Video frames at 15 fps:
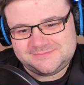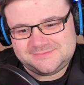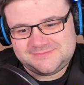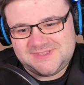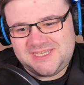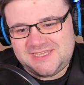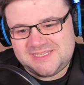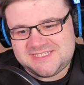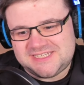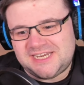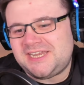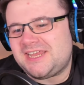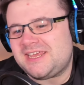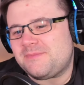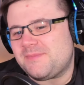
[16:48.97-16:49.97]
He is an
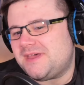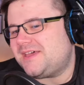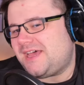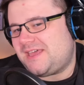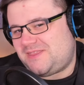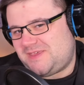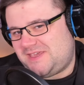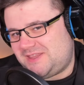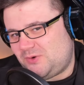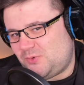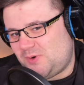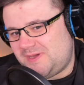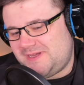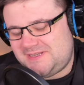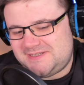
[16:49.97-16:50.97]
enigma, I think the
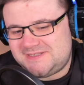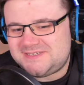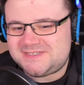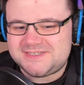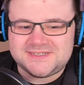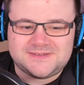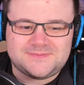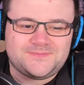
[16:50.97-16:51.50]
word is.